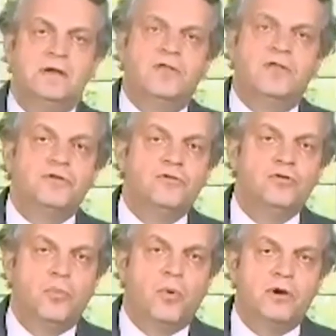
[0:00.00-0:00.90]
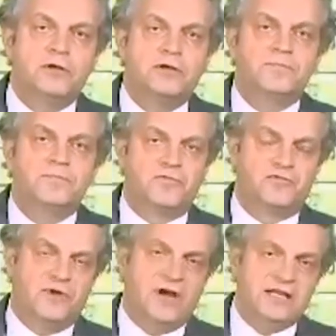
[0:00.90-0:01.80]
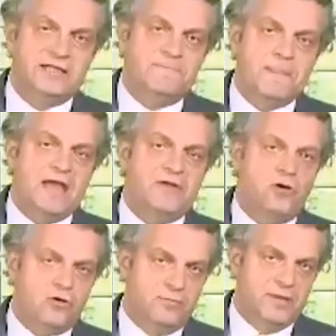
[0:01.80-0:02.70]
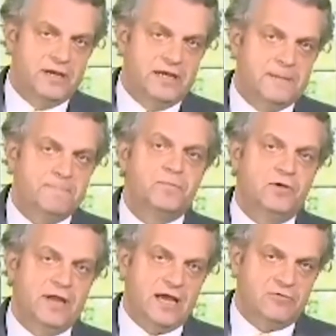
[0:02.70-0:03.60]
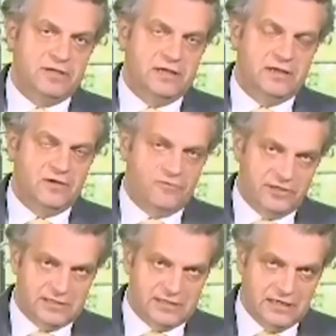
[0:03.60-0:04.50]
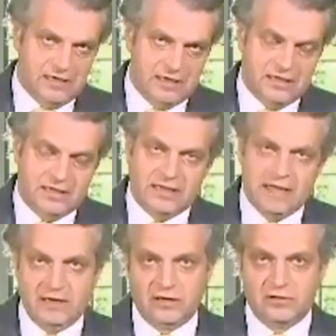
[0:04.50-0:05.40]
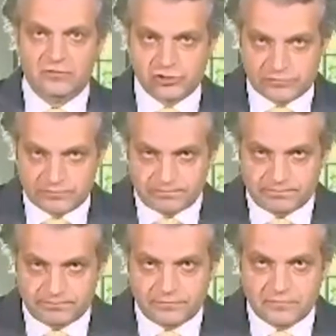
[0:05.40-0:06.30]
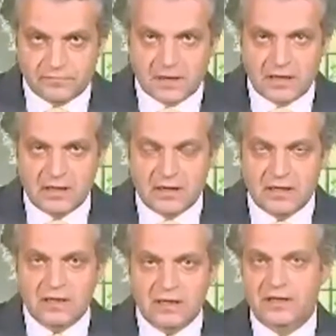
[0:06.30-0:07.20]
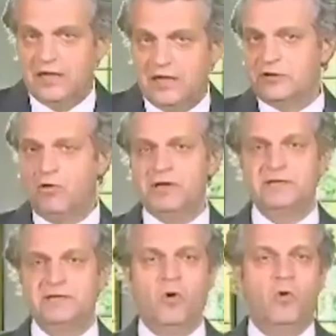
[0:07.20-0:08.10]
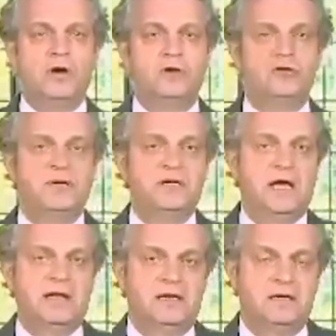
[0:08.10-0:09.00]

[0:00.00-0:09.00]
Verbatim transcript: through the new Board of Trust ad hoc committee on equity, diversity, and inclusion. There's always more work to be done.